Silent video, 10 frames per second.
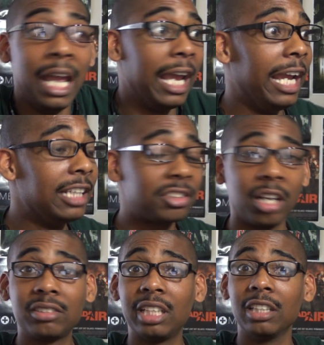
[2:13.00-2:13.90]
And he
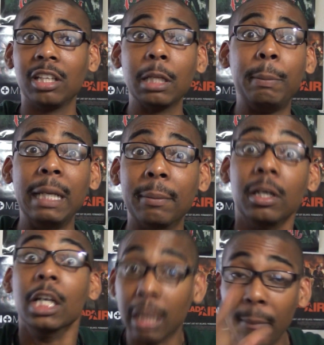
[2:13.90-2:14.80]
started telling other
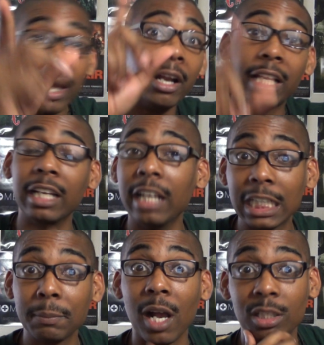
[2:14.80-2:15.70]
people, you better get an
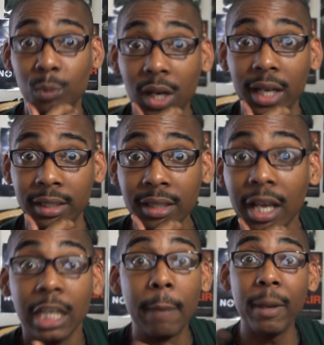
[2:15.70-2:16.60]
Xbox One,
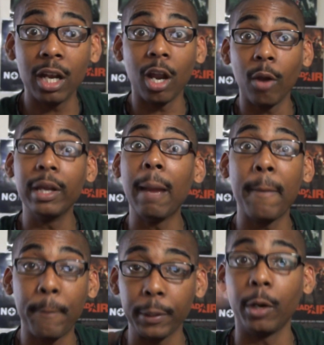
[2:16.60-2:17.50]
you better hurry
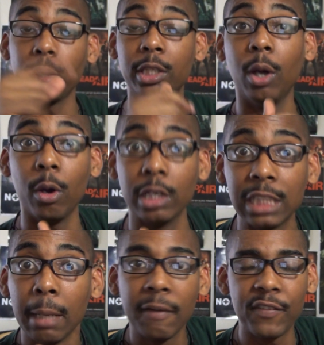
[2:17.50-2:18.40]
up and pre-order
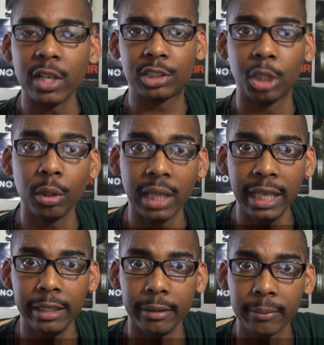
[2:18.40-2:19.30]
yours before it's too
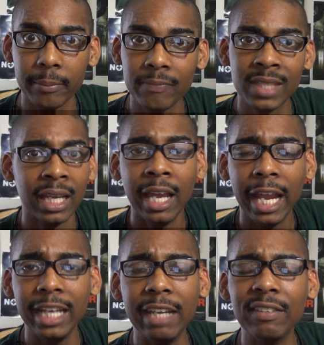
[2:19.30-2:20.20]
late.
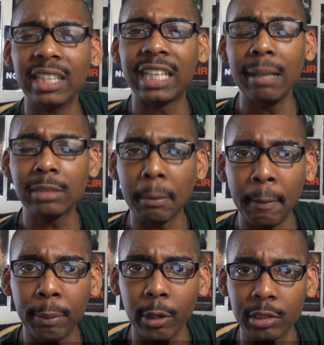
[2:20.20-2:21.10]
And even the
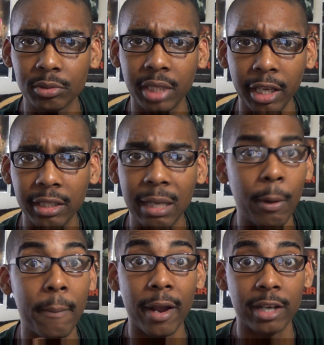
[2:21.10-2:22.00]
GameStop employees will tell you that
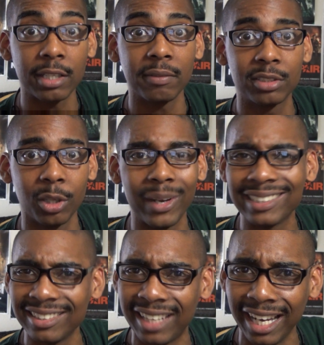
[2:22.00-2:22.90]
what Microsoft is doing
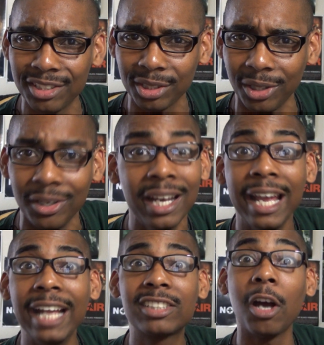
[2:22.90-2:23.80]
is intentional.
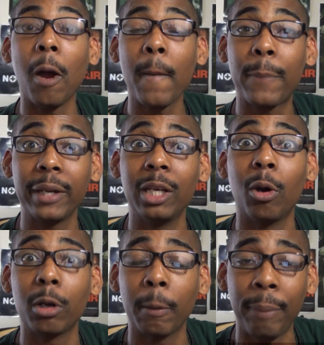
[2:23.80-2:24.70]
It's called
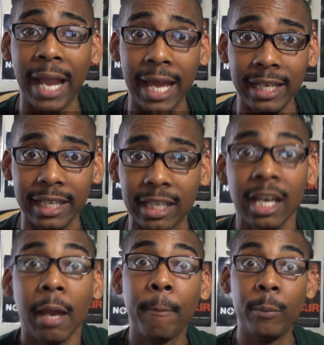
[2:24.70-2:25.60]
pre-order panic.
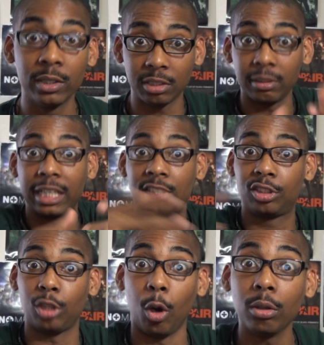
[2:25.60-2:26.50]
When something
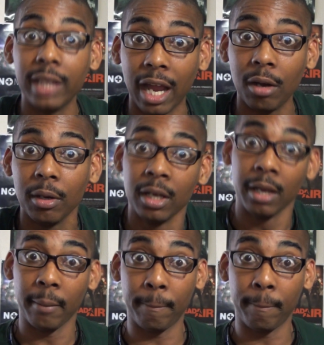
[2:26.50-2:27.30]
gets sold out,